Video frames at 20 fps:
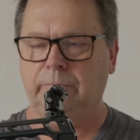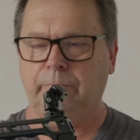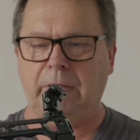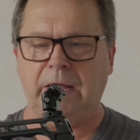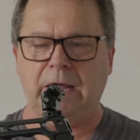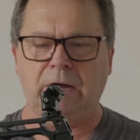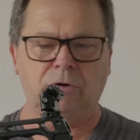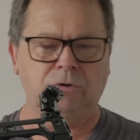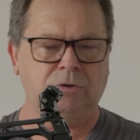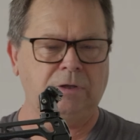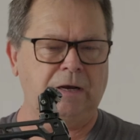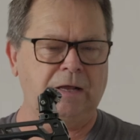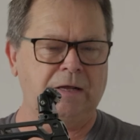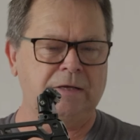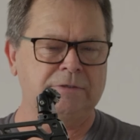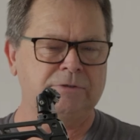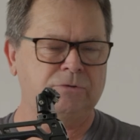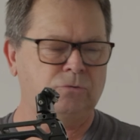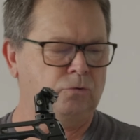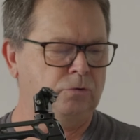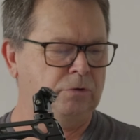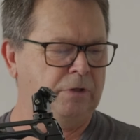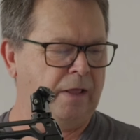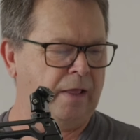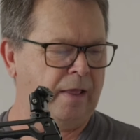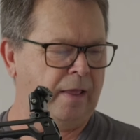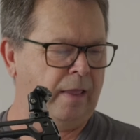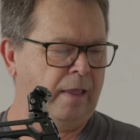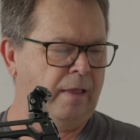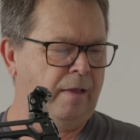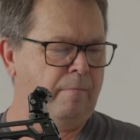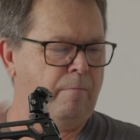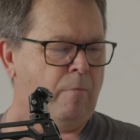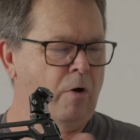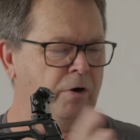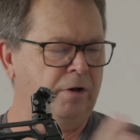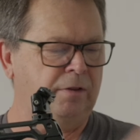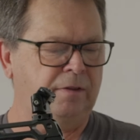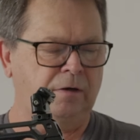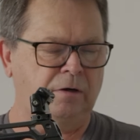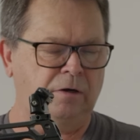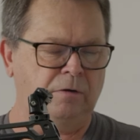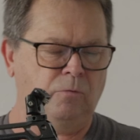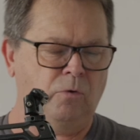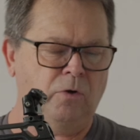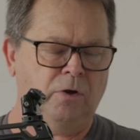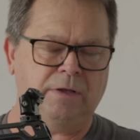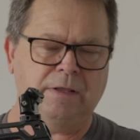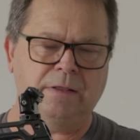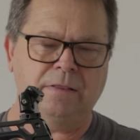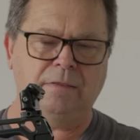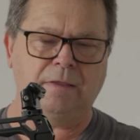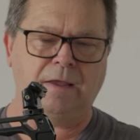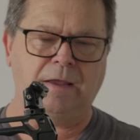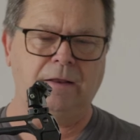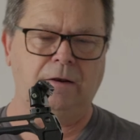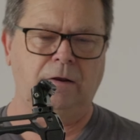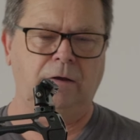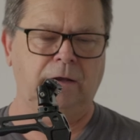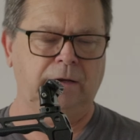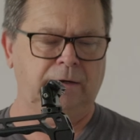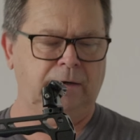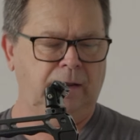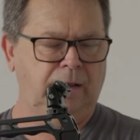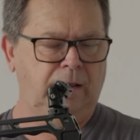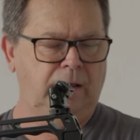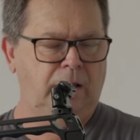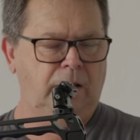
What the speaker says: power to last all day, a monitor that'll work in daylight,